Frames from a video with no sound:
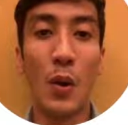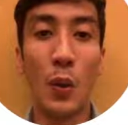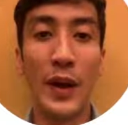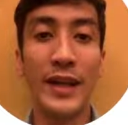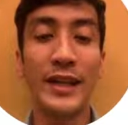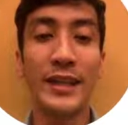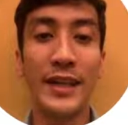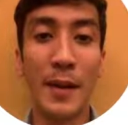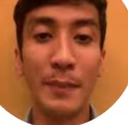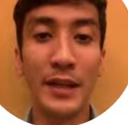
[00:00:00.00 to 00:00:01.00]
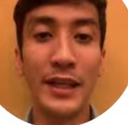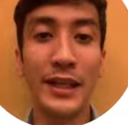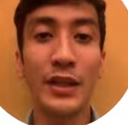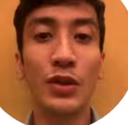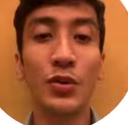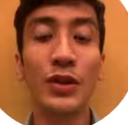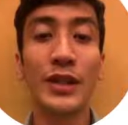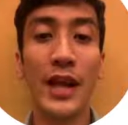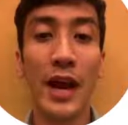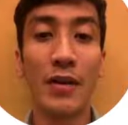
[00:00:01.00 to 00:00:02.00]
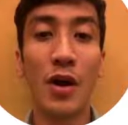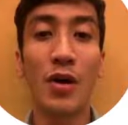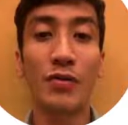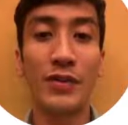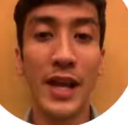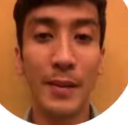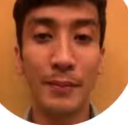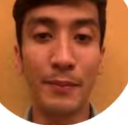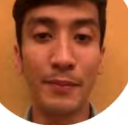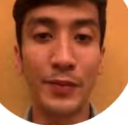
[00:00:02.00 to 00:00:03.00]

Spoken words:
when the company took care of them